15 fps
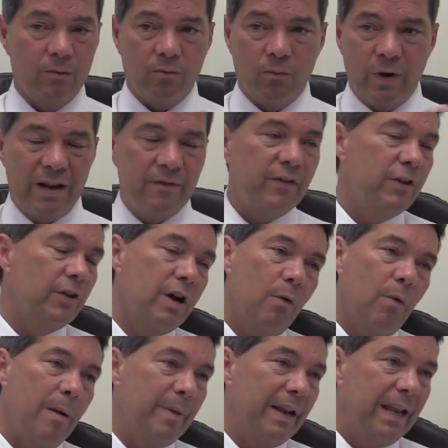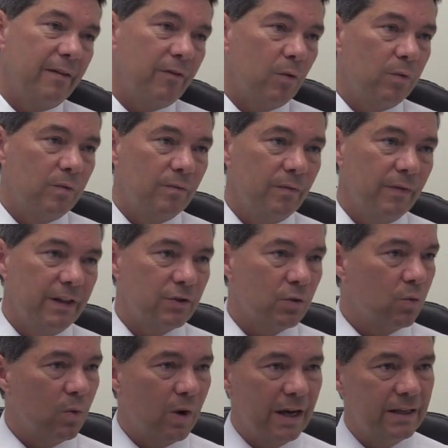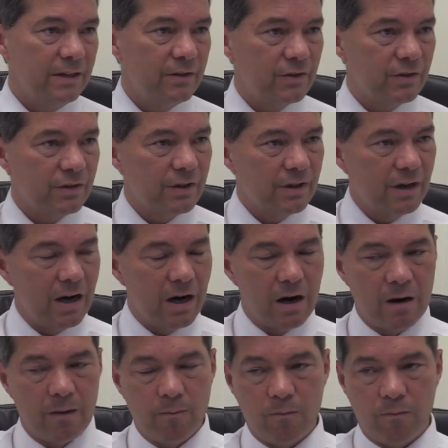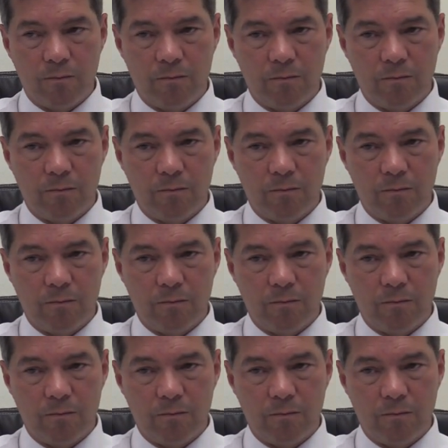whenever you go up a level, there's always a